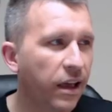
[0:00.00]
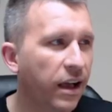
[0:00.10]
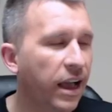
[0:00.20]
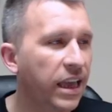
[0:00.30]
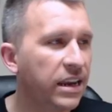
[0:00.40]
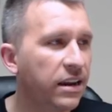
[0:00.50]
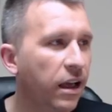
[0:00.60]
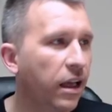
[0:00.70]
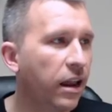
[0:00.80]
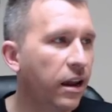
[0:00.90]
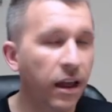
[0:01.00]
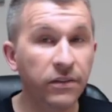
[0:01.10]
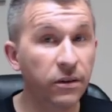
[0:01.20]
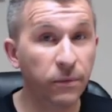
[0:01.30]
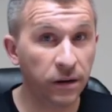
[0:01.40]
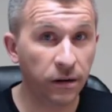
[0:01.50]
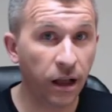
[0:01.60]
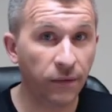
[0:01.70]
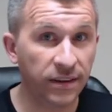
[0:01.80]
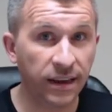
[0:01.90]
I loved the winner.
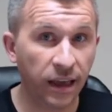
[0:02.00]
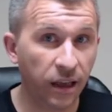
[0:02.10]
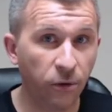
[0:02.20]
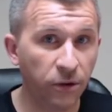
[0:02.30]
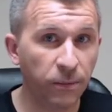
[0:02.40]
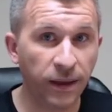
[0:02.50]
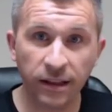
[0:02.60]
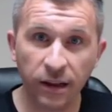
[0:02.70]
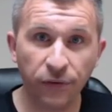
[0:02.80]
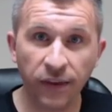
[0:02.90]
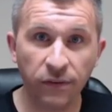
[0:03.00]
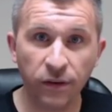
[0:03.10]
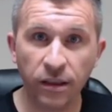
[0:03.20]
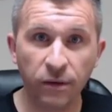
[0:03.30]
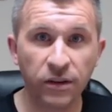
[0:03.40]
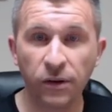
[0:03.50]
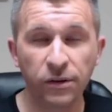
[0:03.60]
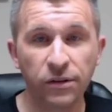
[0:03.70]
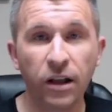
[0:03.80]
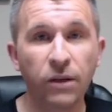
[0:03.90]
Obviously, Kylo was my clear favorite. That was the only
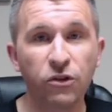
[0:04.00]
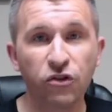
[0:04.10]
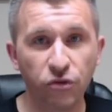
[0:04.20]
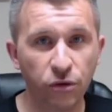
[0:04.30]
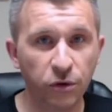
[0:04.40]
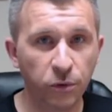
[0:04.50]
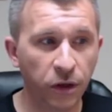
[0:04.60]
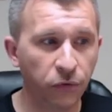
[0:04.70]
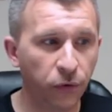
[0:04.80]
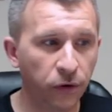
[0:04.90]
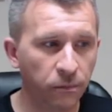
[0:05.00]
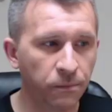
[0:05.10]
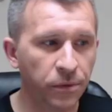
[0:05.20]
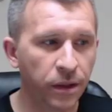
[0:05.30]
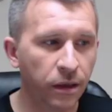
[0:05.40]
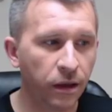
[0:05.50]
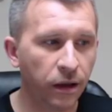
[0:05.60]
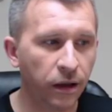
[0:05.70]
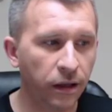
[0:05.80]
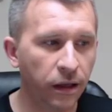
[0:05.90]
song I was truly rooting for.
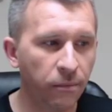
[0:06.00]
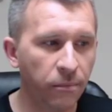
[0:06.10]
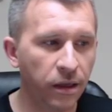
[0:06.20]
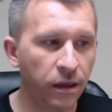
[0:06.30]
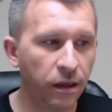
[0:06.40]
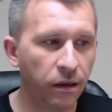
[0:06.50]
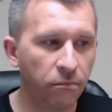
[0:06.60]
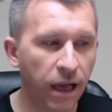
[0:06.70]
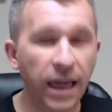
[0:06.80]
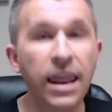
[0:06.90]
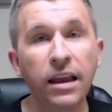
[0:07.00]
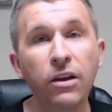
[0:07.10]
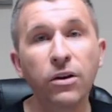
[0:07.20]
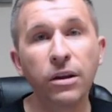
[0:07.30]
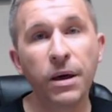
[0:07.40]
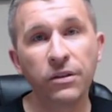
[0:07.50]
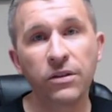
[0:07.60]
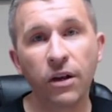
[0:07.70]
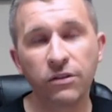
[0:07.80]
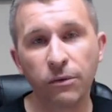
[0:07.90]
I like a good amount of
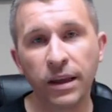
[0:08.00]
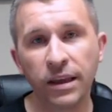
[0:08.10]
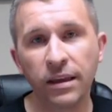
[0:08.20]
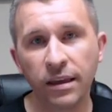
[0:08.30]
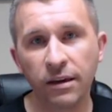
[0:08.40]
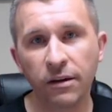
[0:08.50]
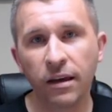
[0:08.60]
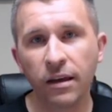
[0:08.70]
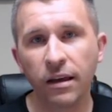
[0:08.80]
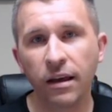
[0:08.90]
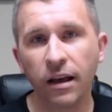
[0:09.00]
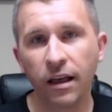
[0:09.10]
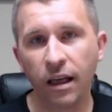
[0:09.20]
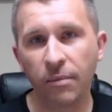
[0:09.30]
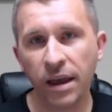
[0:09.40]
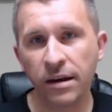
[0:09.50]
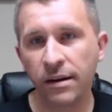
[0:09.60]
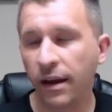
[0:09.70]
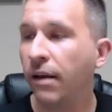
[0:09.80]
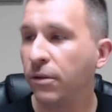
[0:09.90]
songs already here. And
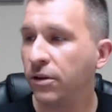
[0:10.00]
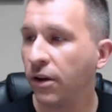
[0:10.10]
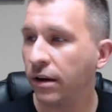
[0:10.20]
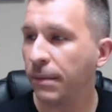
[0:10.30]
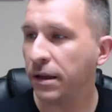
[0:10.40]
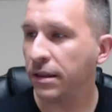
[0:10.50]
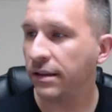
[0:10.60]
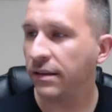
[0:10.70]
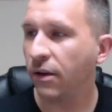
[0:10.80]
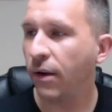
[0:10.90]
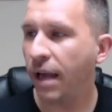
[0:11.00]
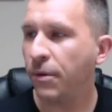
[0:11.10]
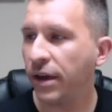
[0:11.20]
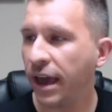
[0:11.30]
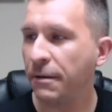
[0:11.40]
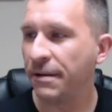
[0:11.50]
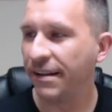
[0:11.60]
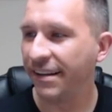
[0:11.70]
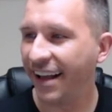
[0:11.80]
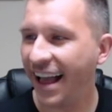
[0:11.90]
we'll talk about that. So I'm okay.
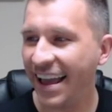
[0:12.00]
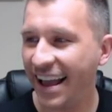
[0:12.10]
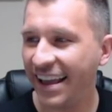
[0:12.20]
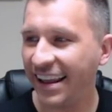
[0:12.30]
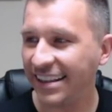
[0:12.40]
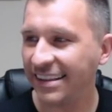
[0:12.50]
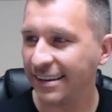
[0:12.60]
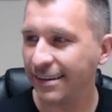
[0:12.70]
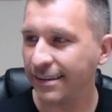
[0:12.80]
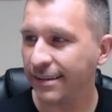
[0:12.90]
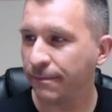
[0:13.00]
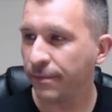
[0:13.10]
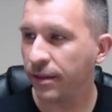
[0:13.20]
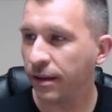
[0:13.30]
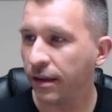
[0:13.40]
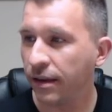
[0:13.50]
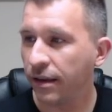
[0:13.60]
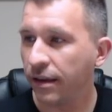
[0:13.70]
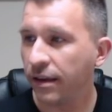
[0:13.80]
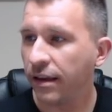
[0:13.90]
I like the songs.
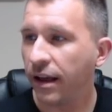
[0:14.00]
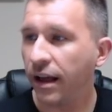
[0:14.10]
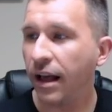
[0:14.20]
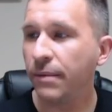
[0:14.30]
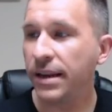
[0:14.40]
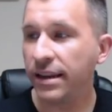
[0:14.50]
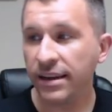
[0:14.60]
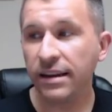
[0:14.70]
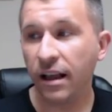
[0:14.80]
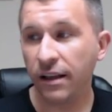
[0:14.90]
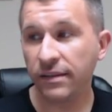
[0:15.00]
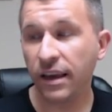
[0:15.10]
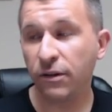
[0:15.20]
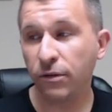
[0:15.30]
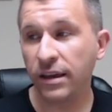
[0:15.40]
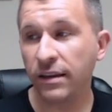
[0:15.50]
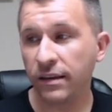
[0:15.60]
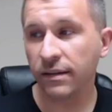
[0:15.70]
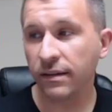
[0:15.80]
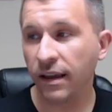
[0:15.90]
And Lily Luss agrees,
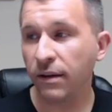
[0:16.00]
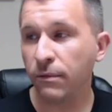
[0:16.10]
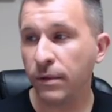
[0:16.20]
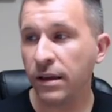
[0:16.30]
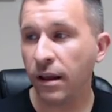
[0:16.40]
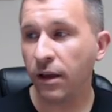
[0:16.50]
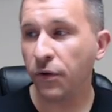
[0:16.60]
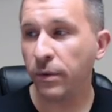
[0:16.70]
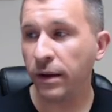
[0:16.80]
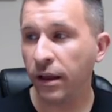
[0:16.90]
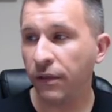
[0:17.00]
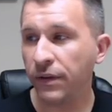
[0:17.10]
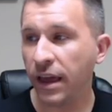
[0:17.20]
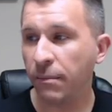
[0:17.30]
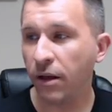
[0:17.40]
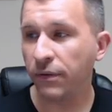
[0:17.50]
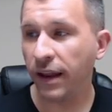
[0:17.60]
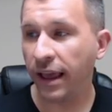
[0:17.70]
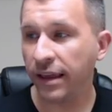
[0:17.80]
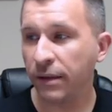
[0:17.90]
saying, We Love Who We Love came off
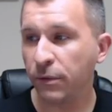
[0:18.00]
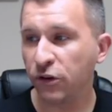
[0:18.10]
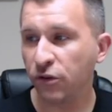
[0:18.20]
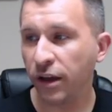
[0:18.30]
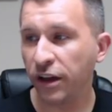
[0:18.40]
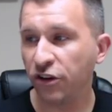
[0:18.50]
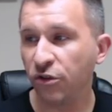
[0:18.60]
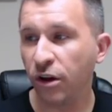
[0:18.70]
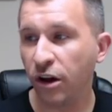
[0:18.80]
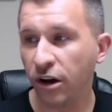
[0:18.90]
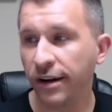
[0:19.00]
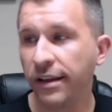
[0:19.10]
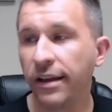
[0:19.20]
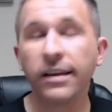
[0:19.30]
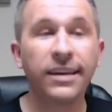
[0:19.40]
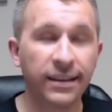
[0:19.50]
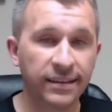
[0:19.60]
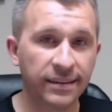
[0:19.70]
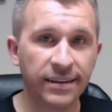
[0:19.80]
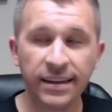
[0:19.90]
like it was trying too hard.
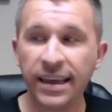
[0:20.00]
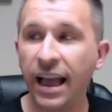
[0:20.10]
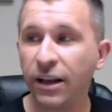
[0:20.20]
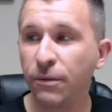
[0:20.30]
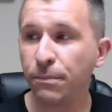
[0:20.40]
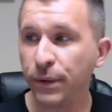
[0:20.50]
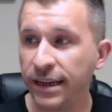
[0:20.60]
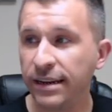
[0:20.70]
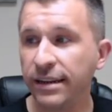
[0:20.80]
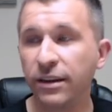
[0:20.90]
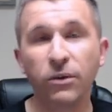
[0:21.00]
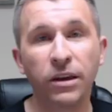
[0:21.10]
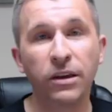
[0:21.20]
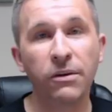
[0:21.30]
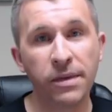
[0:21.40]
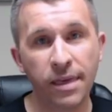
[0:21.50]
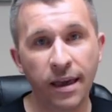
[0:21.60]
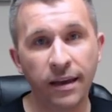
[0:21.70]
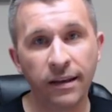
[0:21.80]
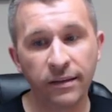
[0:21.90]
Yes, Lily, I completely agree with
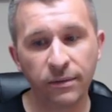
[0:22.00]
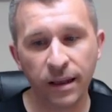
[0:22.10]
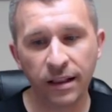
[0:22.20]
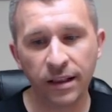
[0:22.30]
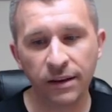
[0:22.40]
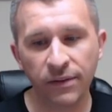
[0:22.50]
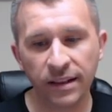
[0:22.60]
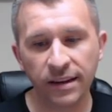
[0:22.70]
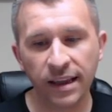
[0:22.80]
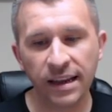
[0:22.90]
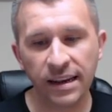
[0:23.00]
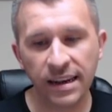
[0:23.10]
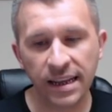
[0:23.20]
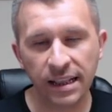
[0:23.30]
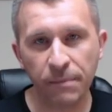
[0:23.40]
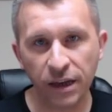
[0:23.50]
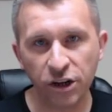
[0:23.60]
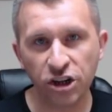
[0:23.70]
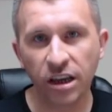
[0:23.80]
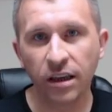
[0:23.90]
that as well. It felt a little much.